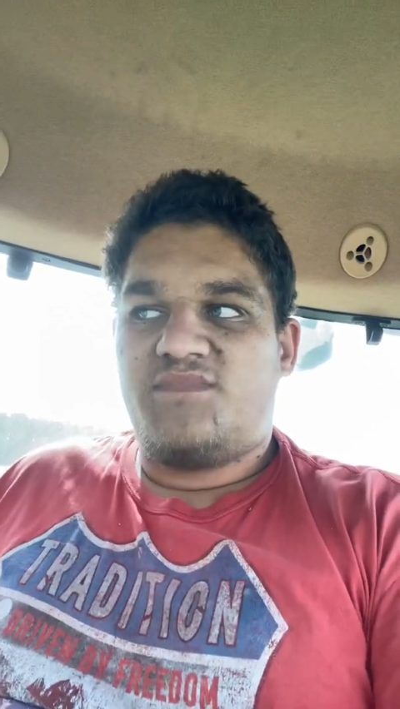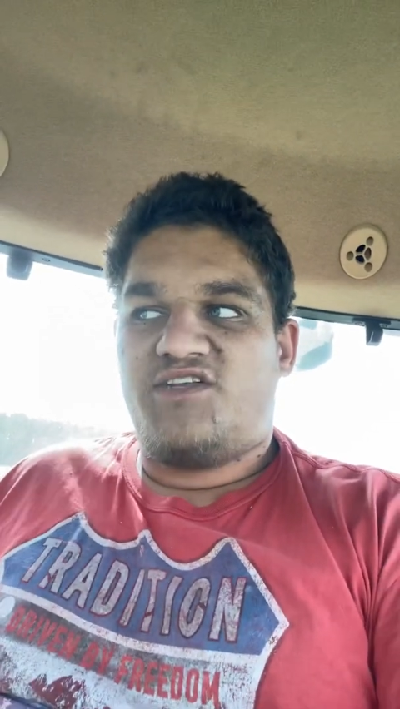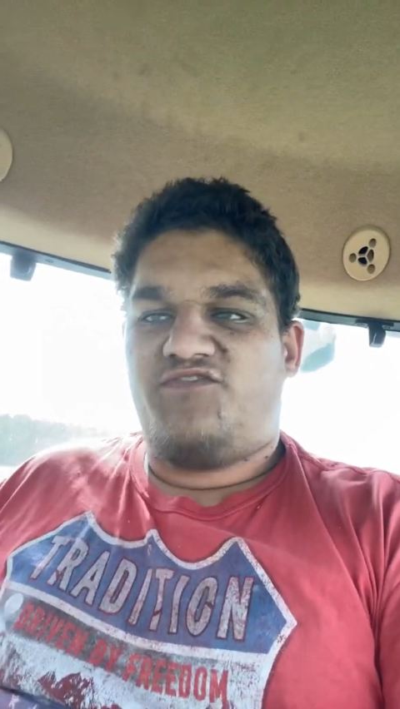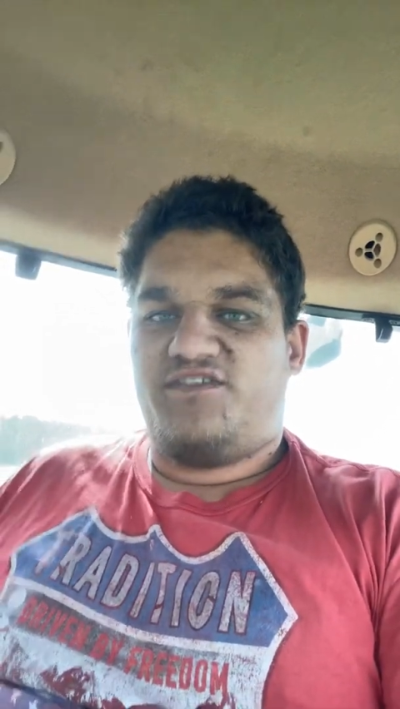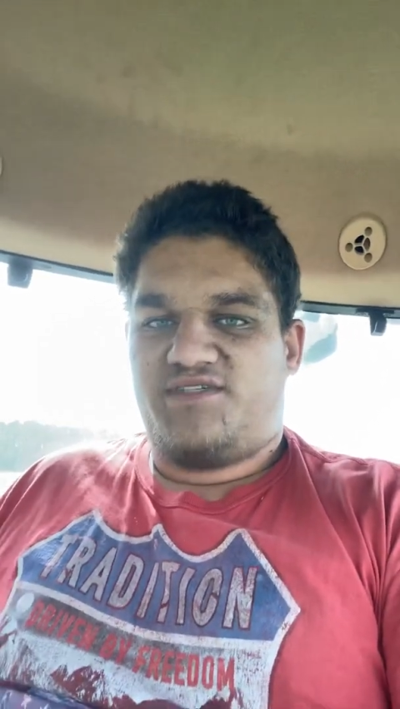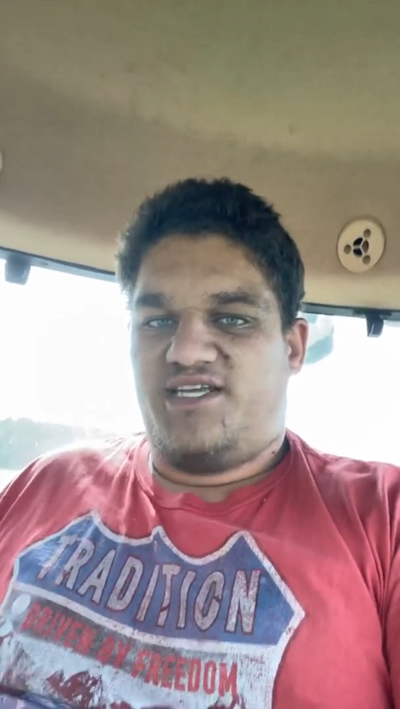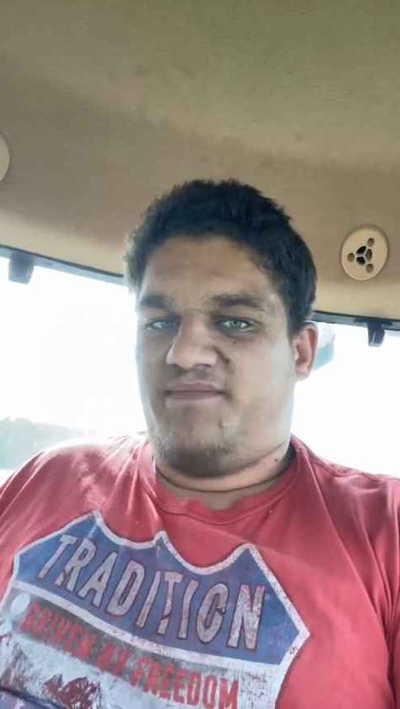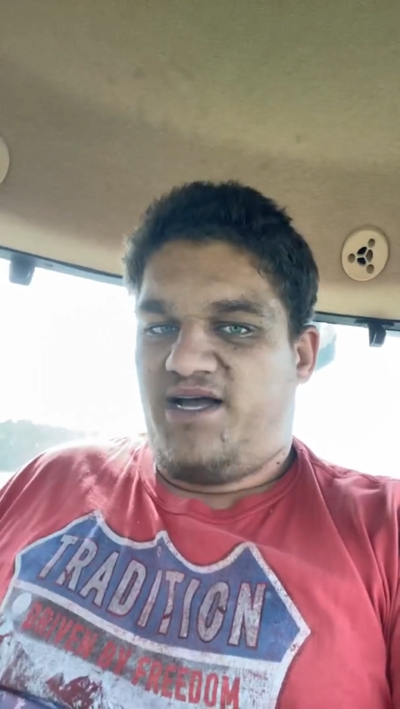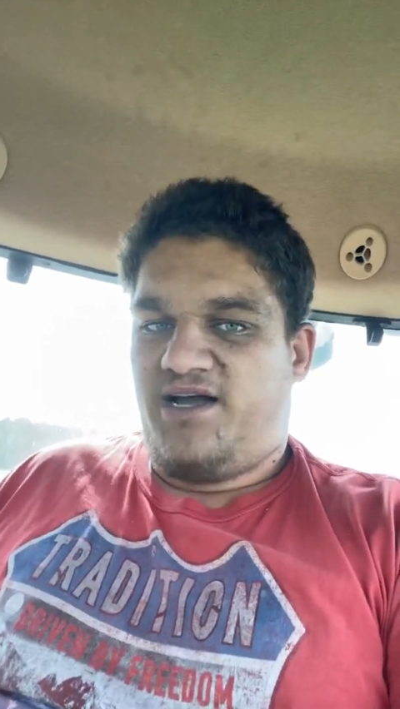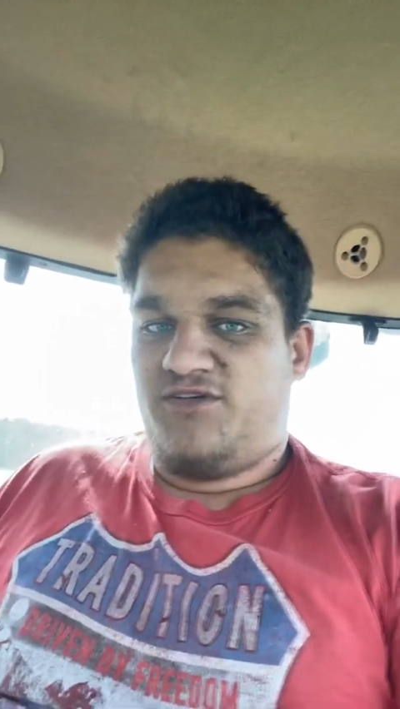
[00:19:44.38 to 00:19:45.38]
15
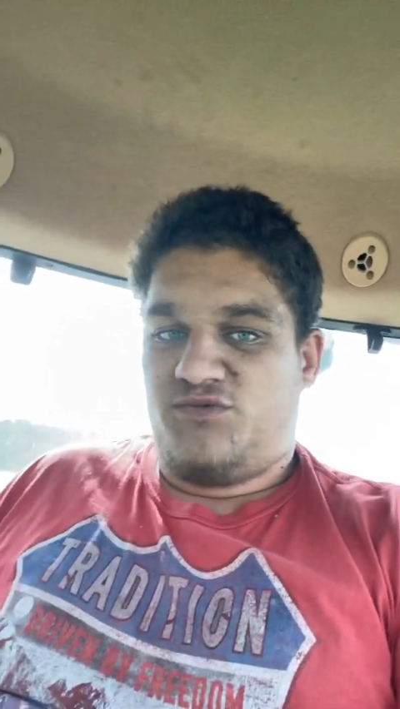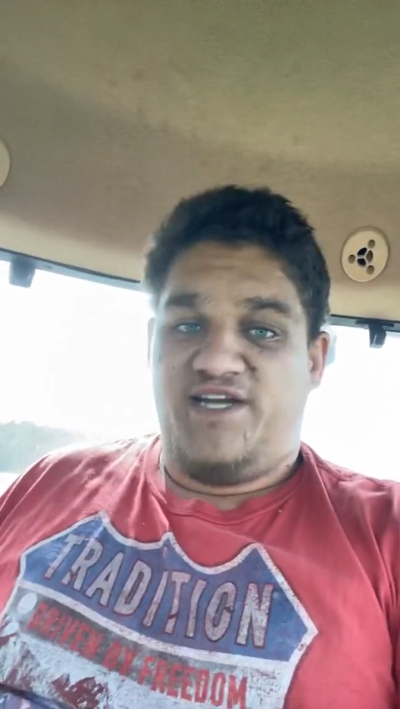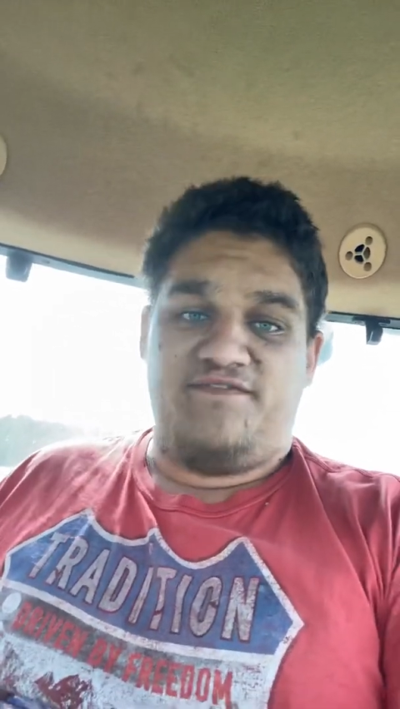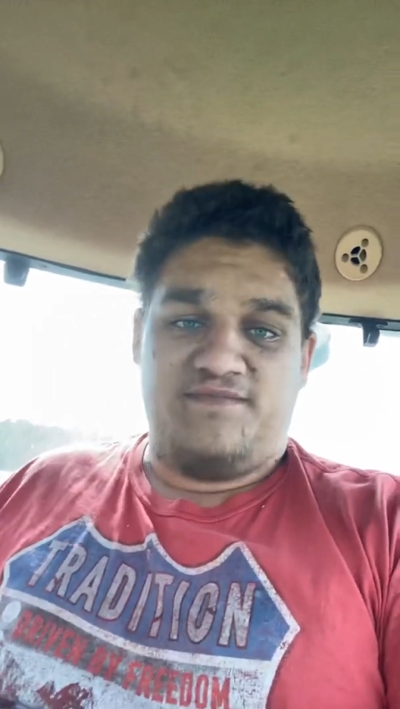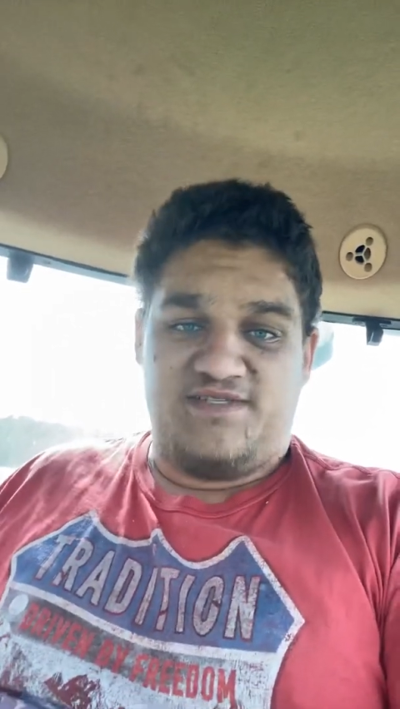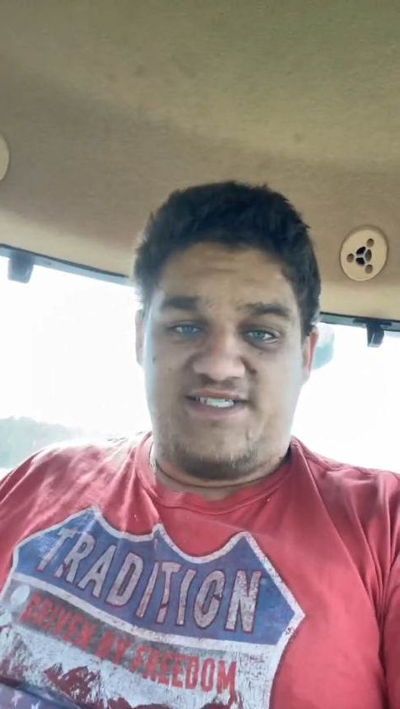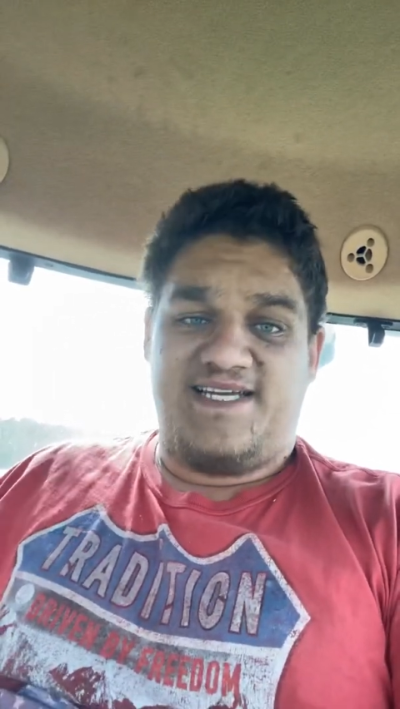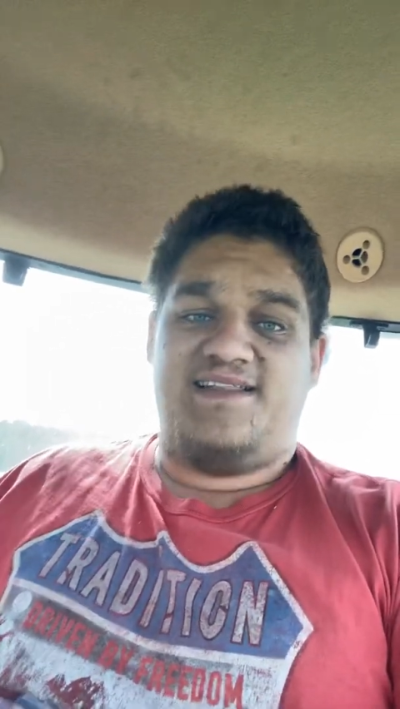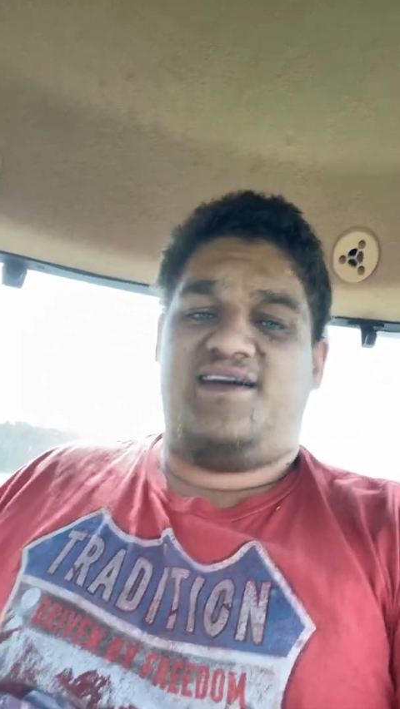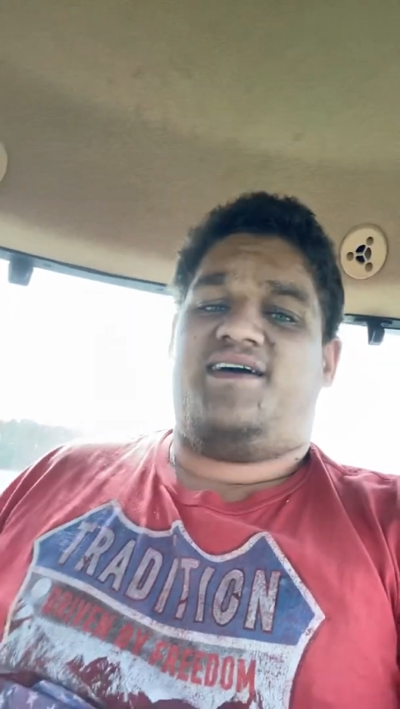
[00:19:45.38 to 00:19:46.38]
miles away from the
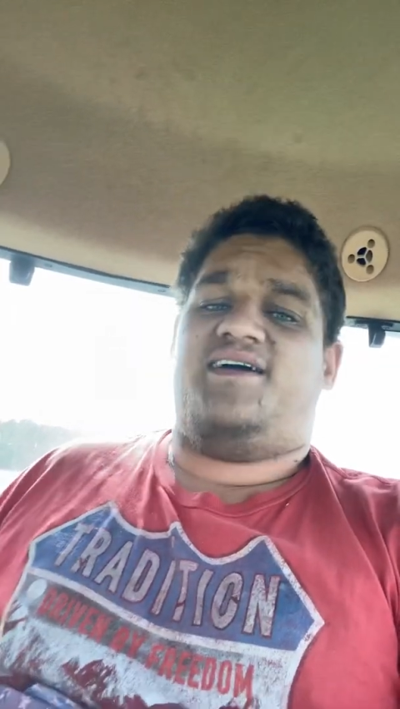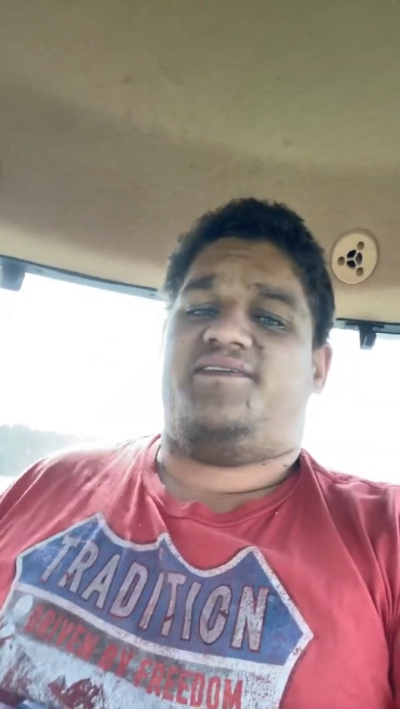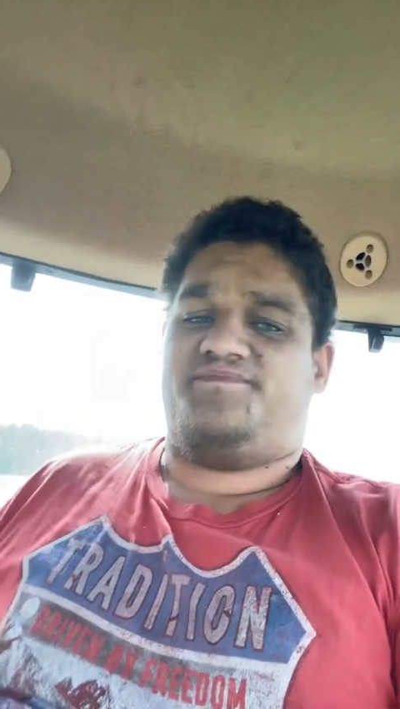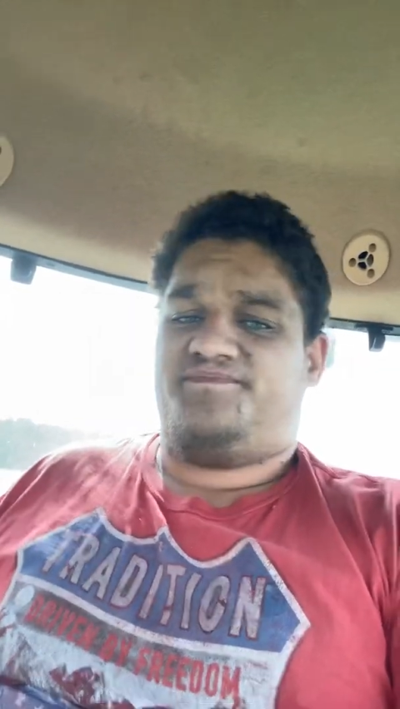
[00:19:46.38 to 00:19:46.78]
state line.